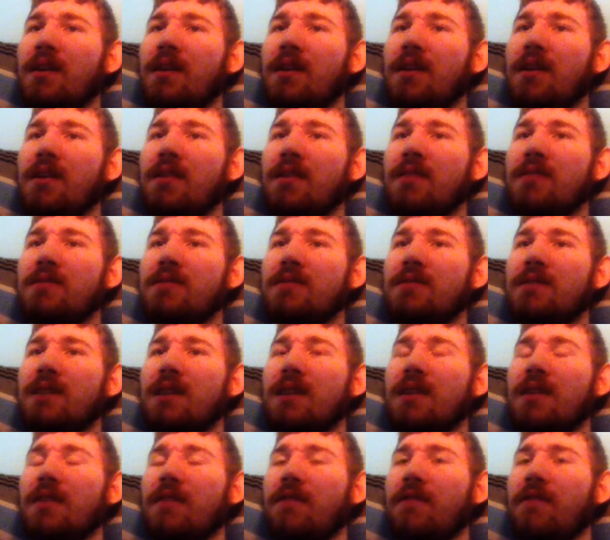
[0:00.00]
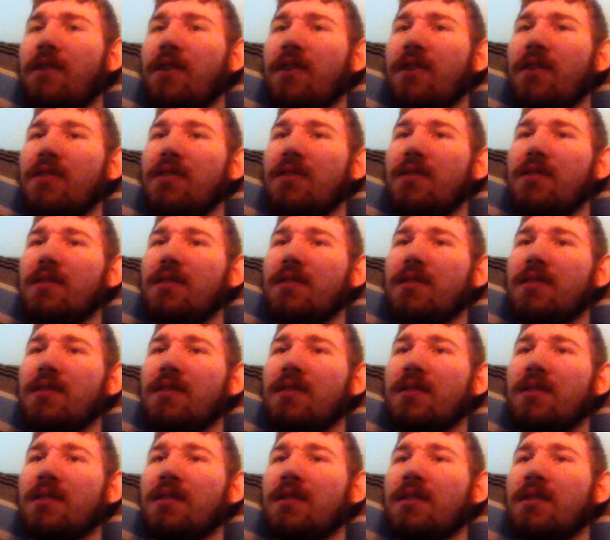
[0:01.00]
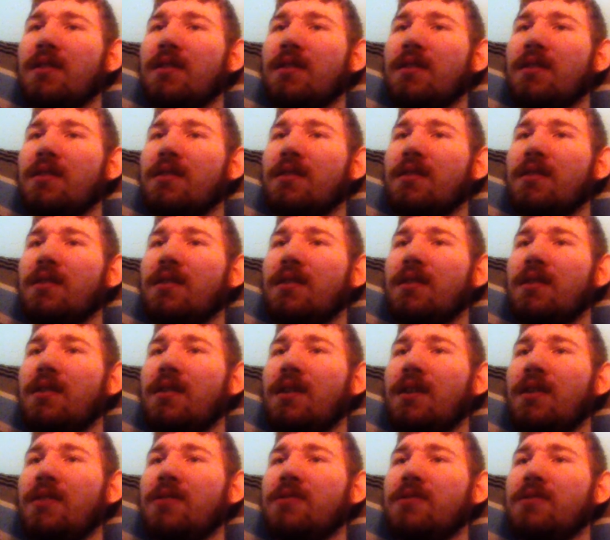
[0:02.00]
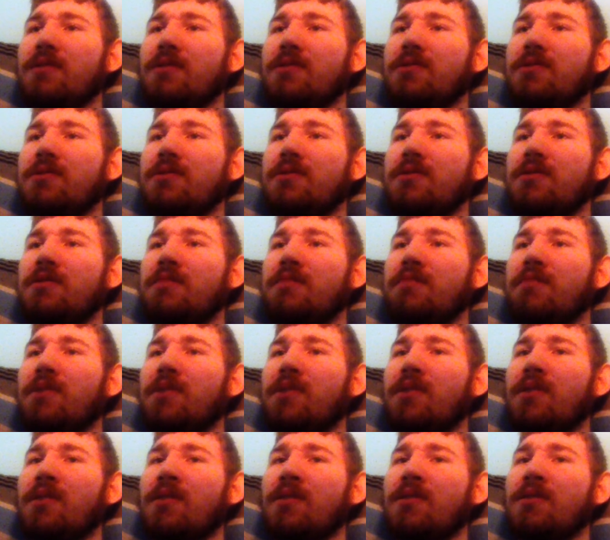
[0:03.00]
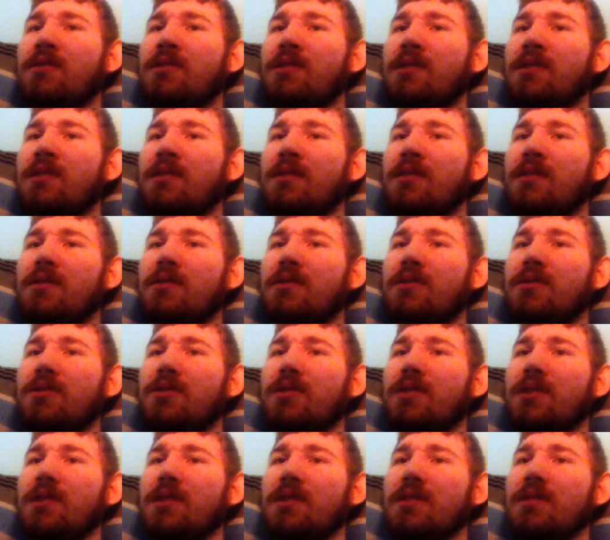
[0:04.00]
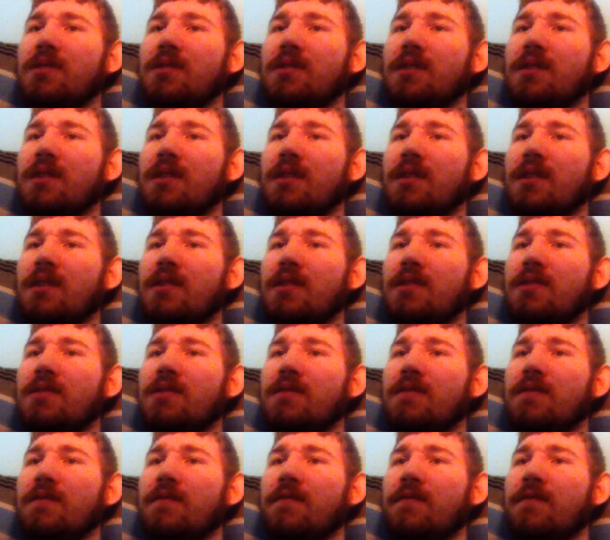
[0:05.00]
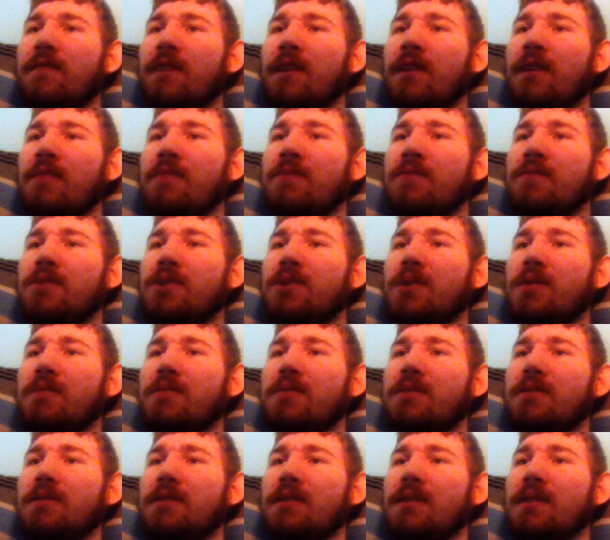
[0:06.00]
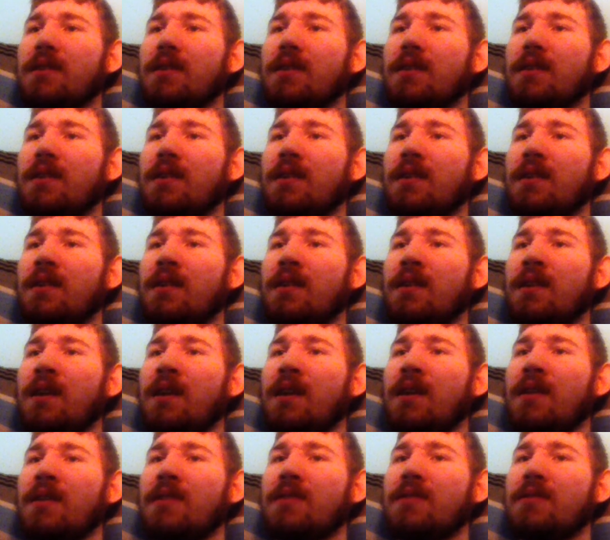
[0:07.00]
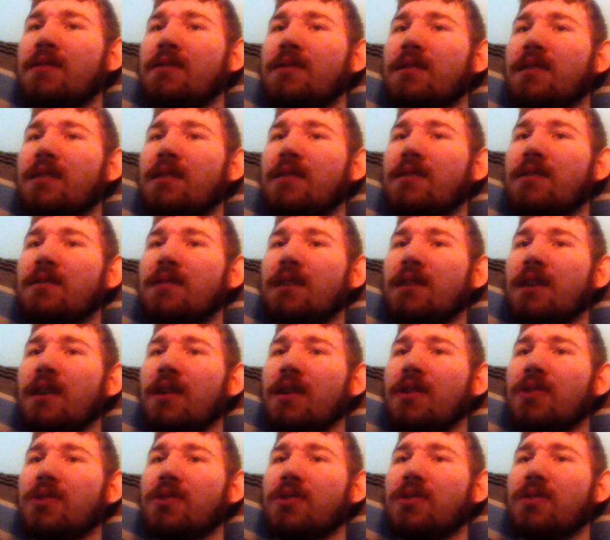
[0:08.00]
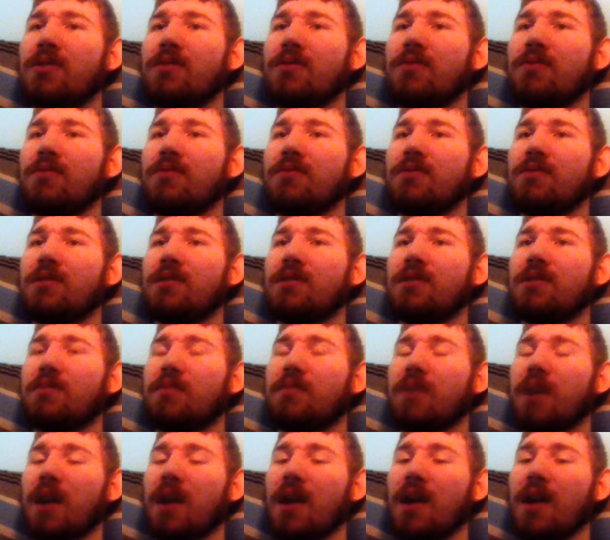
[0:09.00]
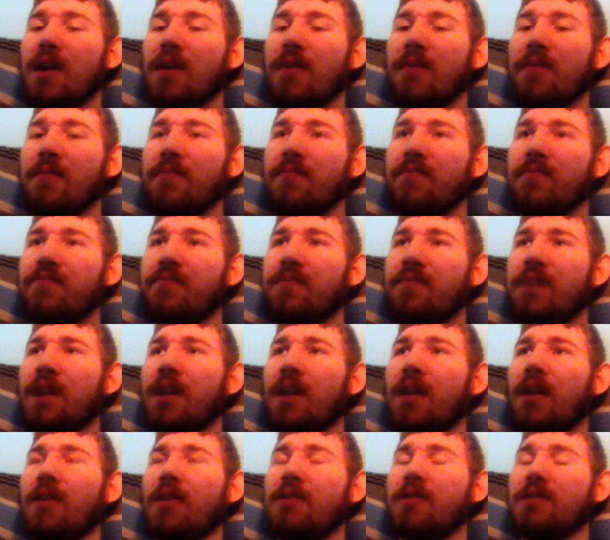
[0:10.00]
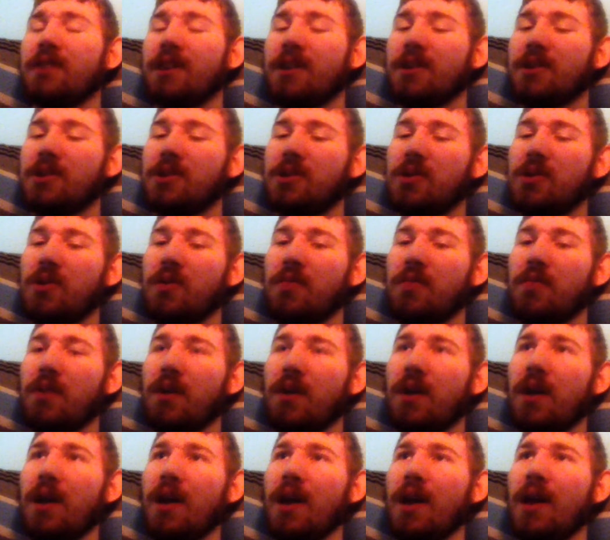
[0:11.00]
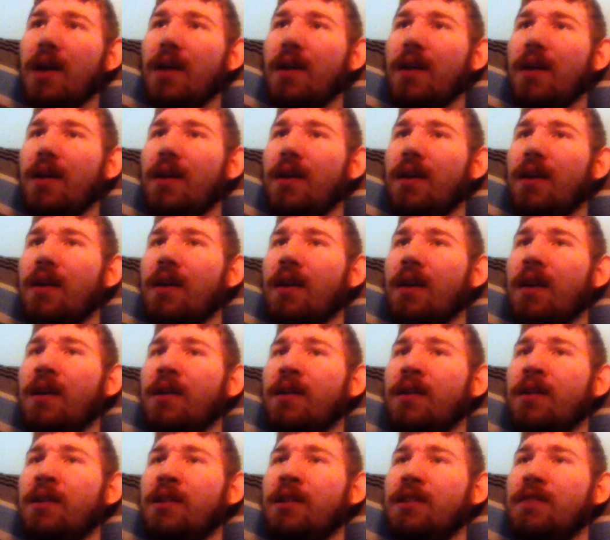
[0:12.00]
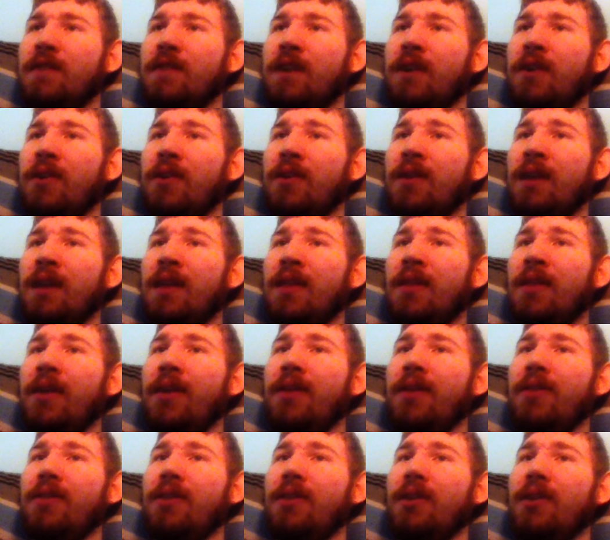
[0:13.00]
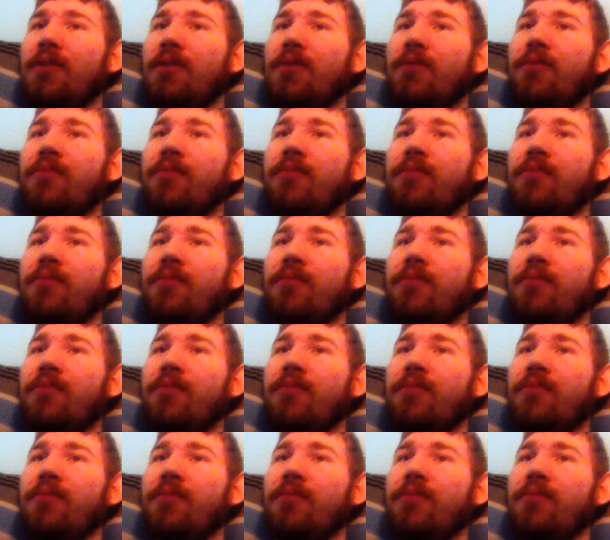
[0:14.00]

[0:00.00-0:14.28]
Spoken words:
instead of the front. It hunts lizards and birds in the trees. Its venom drips in as the snake chews its prey. Not a lot of snakes chew their prey, and it's very deadly too.